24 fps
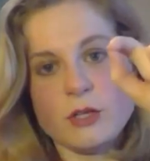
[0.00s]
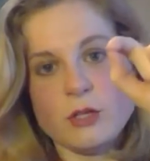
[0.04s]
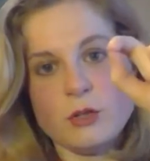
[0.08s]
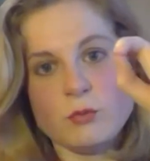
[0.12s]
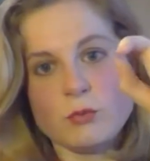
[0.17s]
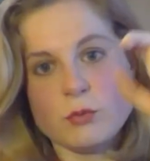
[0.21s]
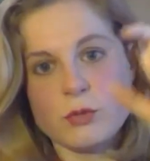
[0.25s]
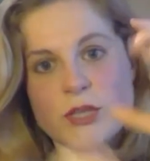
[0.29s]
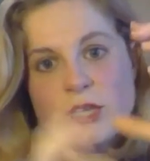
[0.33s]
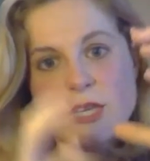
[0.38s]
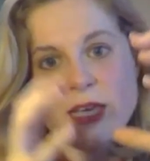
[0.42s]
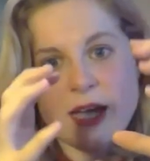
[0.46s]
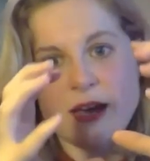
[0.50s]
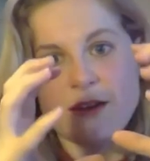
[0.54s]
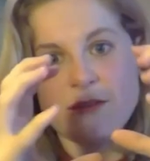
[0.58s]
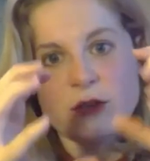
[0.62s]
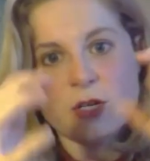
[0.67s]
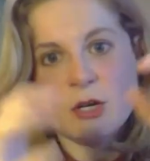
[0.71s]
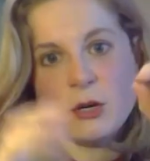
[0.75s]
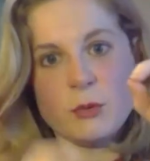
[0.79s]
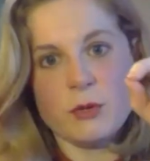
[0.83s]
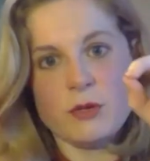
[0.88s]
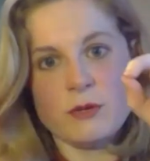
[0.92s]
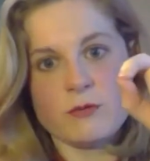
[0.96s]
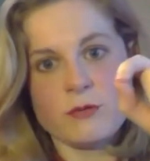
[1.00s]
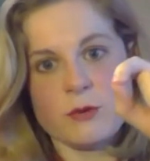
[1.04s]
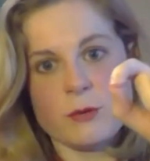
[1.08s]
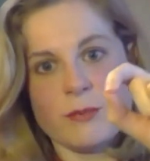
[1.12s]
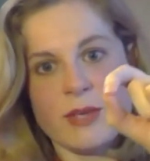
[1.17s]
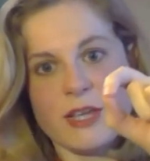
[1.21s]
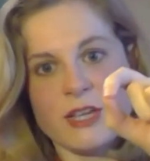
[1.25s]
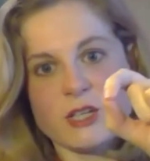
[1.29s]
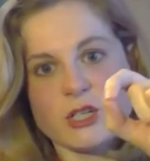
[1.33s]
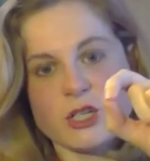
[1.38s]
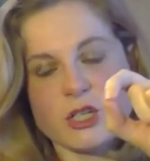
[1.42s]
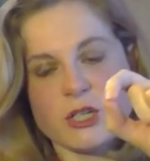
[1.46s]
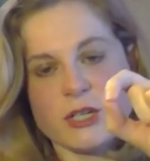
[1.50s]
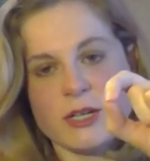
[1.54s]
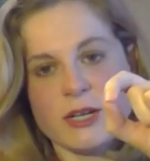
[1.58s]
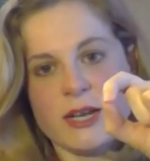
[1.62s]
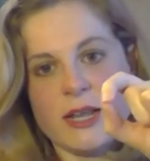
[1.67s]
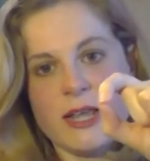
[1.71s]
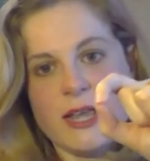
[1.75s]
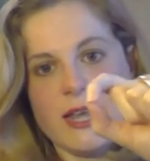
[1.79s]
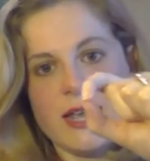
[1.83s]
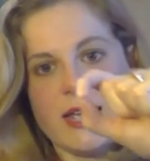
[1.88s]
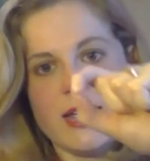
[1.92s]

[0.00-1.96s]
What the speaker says: and you really have no information.